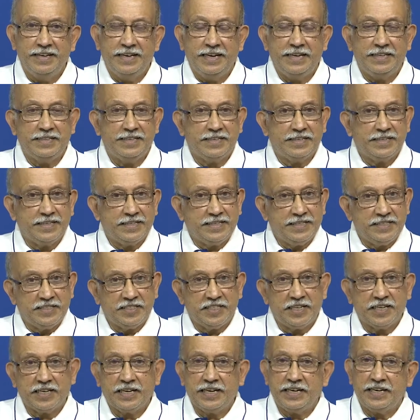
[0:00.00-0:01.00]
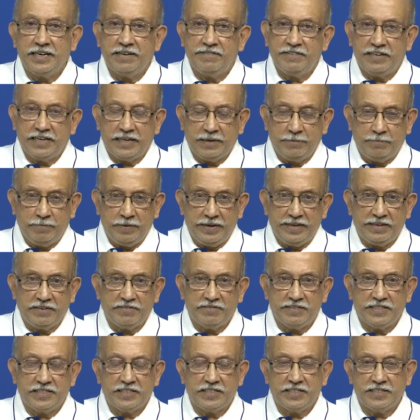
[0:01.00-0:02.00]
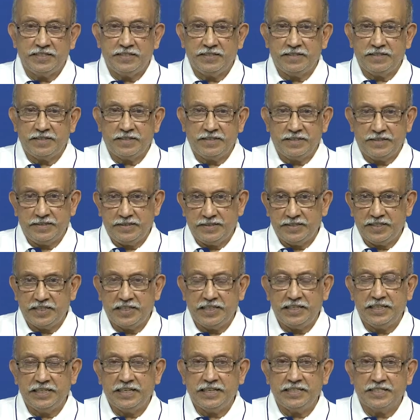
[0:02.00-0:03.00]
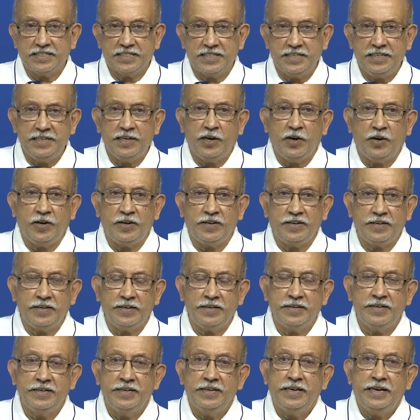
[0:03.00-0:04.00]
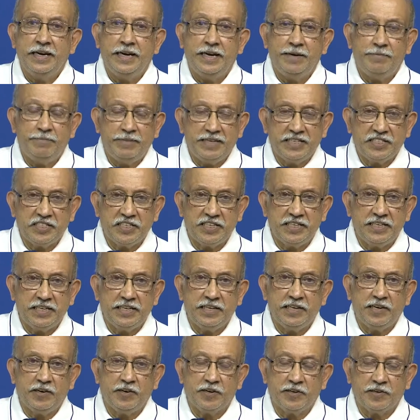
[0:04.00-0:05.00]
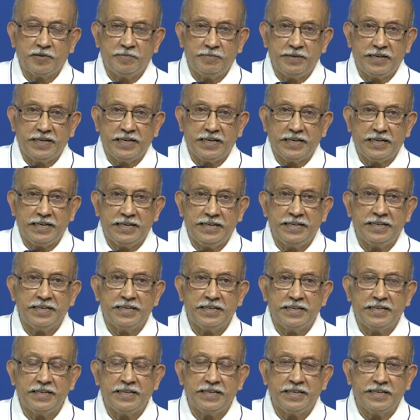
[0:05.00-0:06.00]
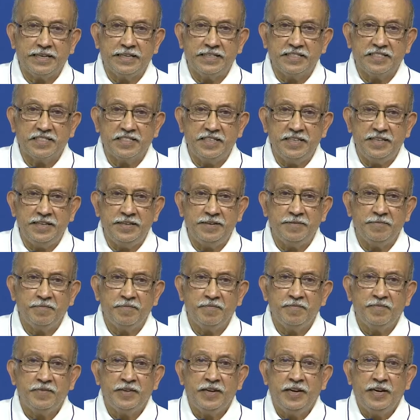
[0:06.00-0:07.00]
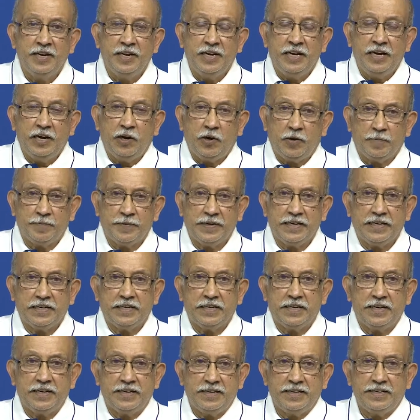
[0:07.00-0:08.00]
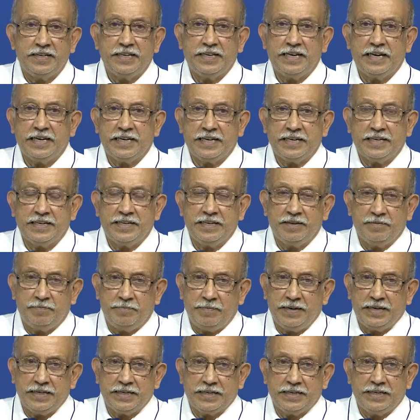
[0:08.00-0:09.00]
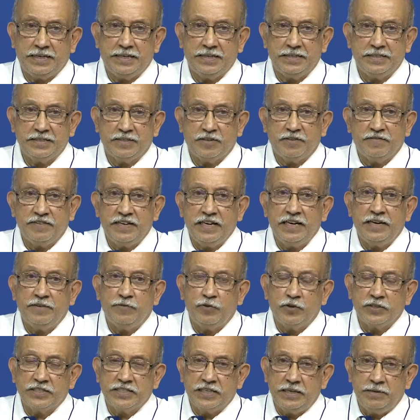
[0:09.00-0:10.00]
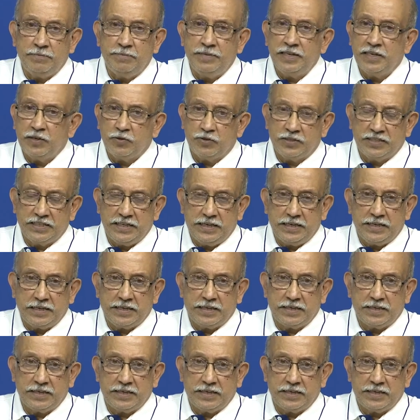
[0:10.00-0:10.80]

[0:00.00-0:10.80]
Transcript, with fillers: either the teacher can have a template which uh, she can see or a machine automatically recognize the optical character mark. So, we have OCM and OCR